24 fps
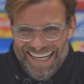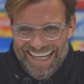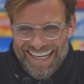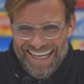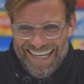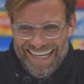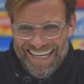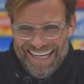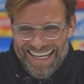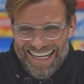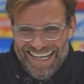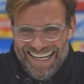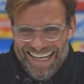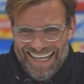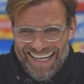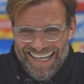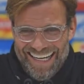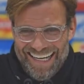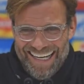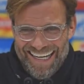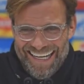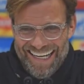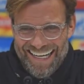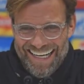
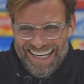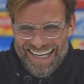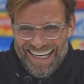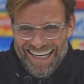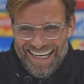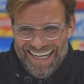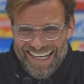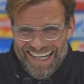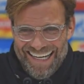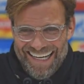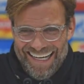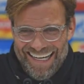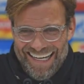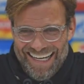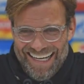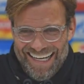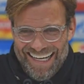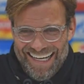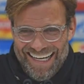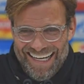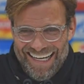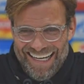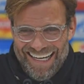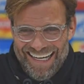
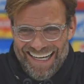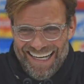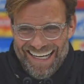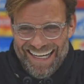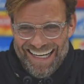(silence)